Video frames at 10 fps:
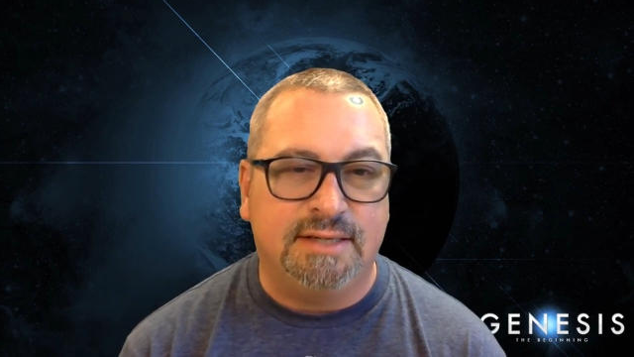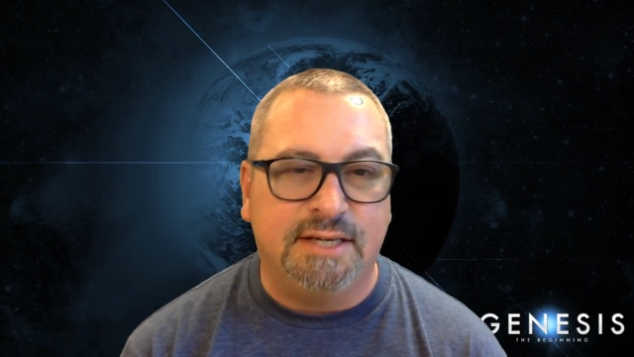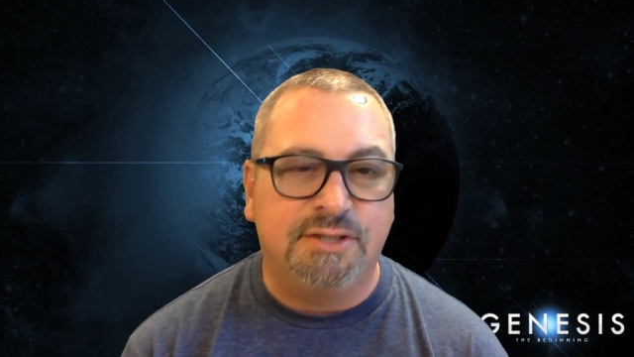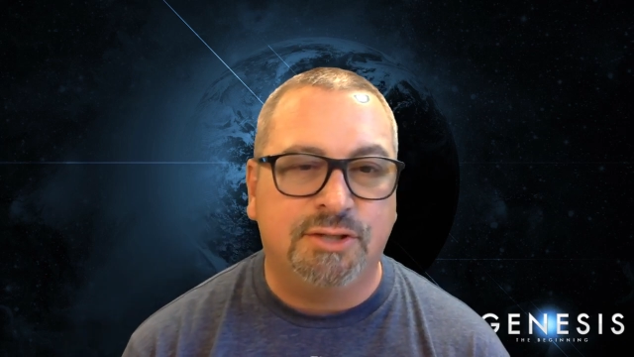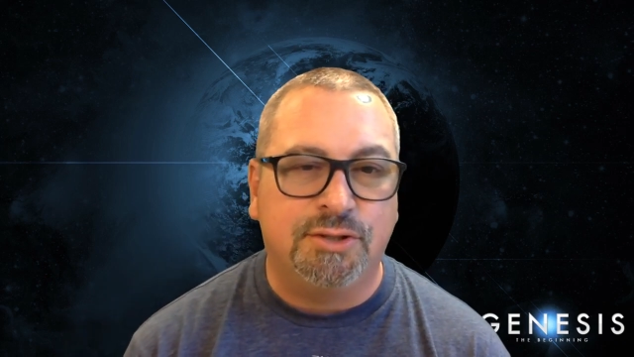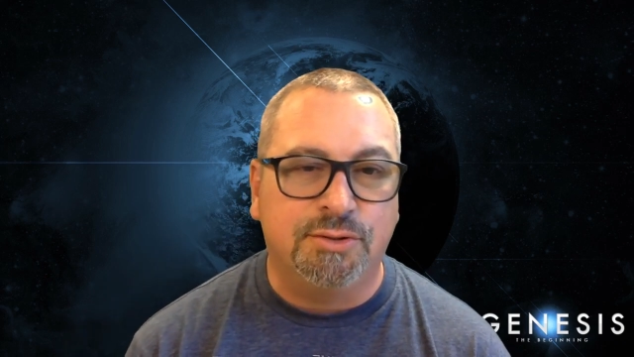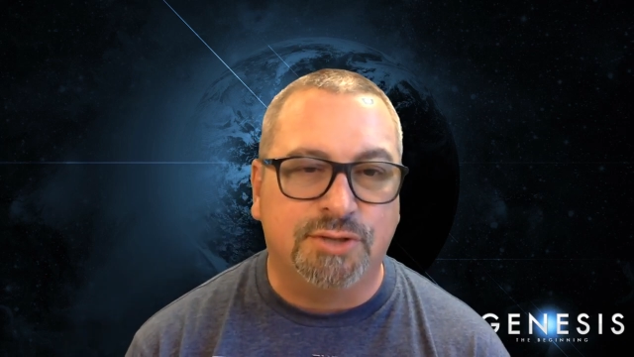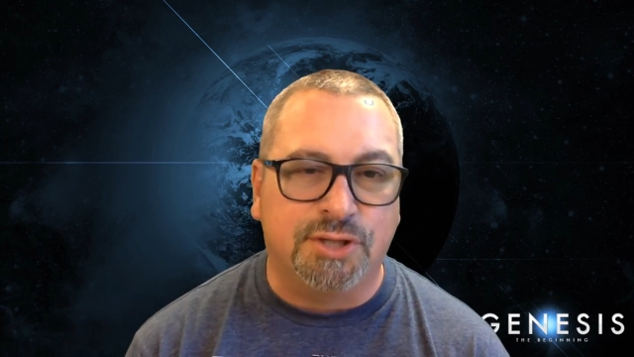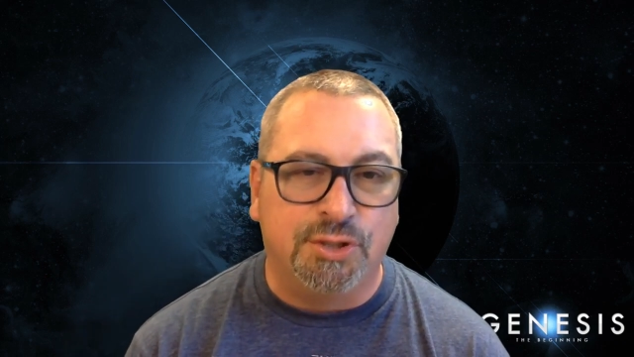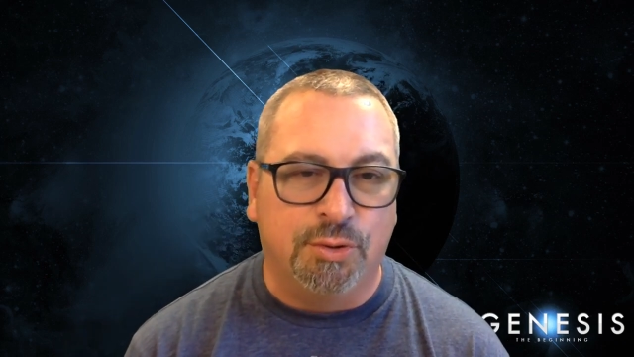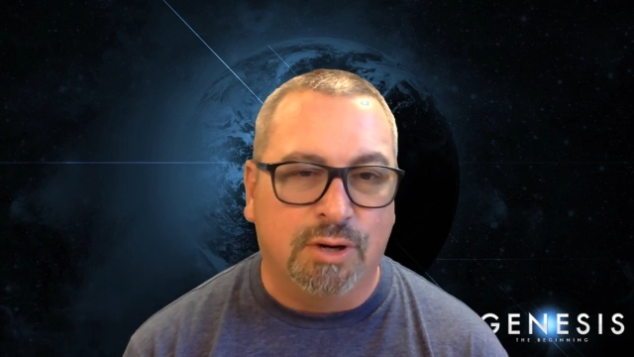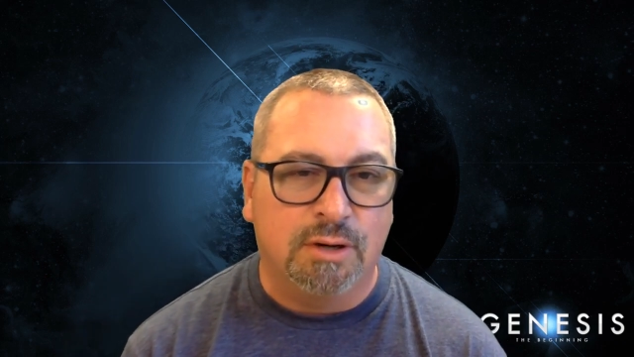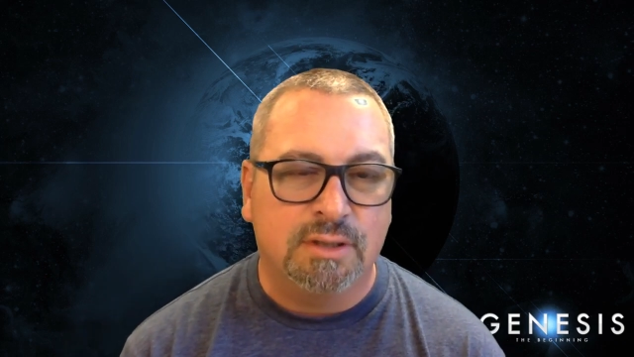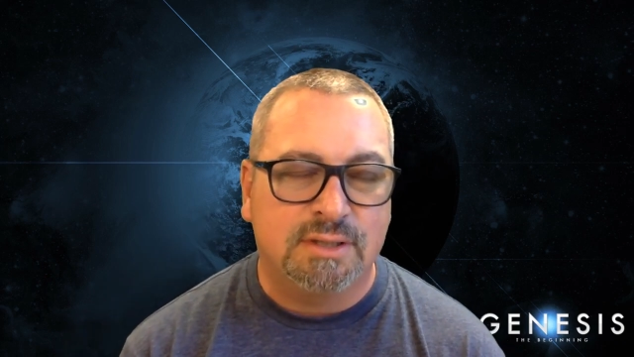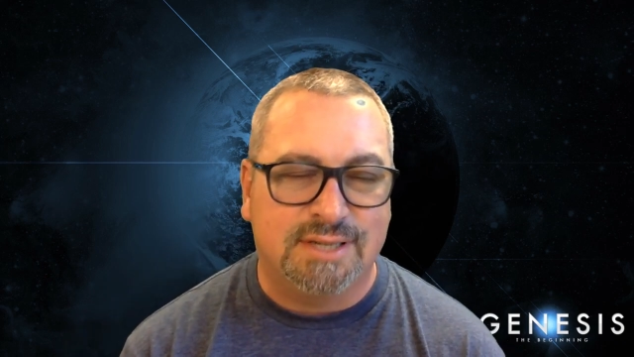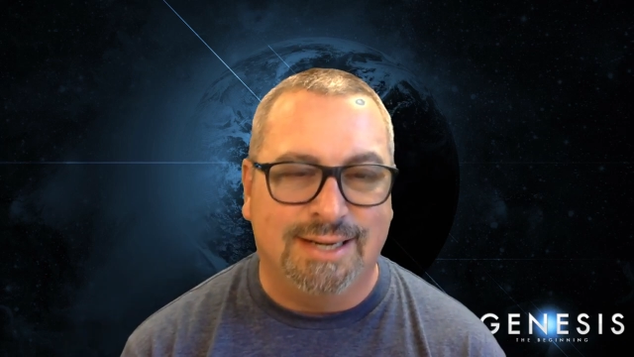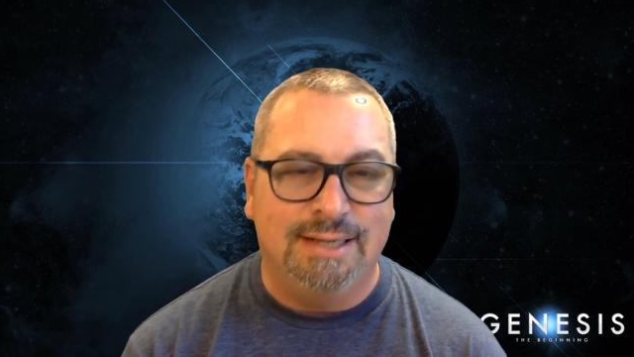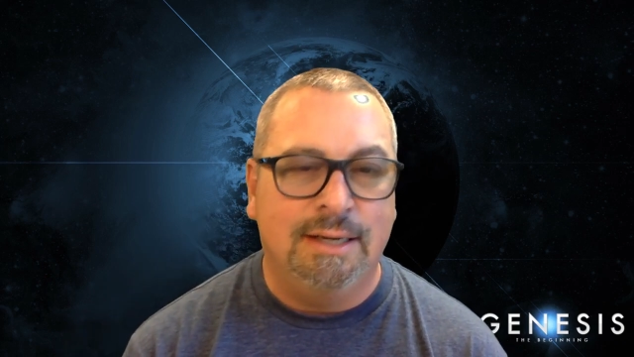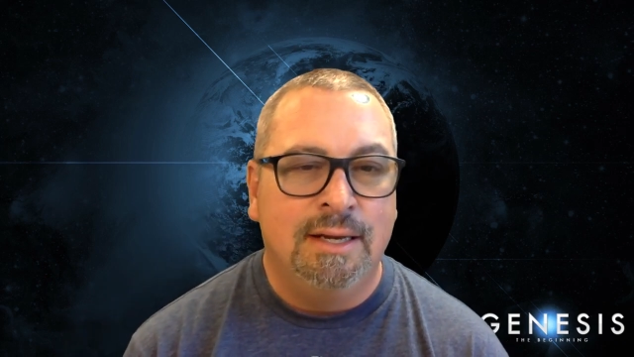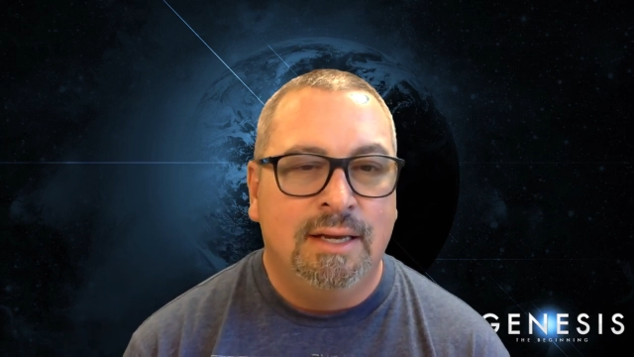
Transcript: takes you to a secure site,